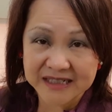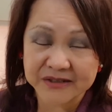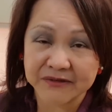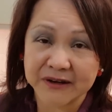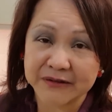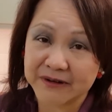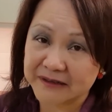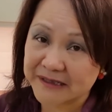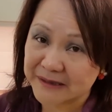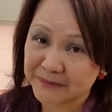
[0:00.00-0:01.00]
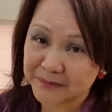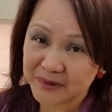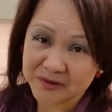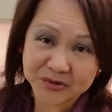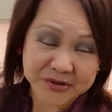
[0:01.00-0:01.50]
it's very very
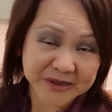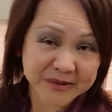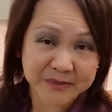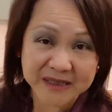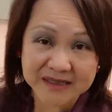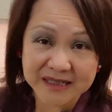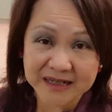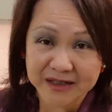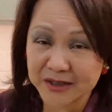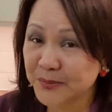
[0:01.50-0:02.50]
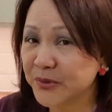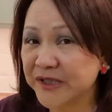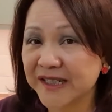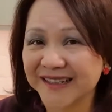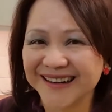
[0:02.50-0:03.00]
simple you just mix it and then put
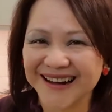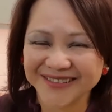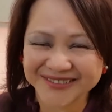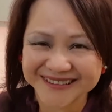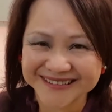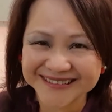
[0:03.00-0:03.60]
it in the oven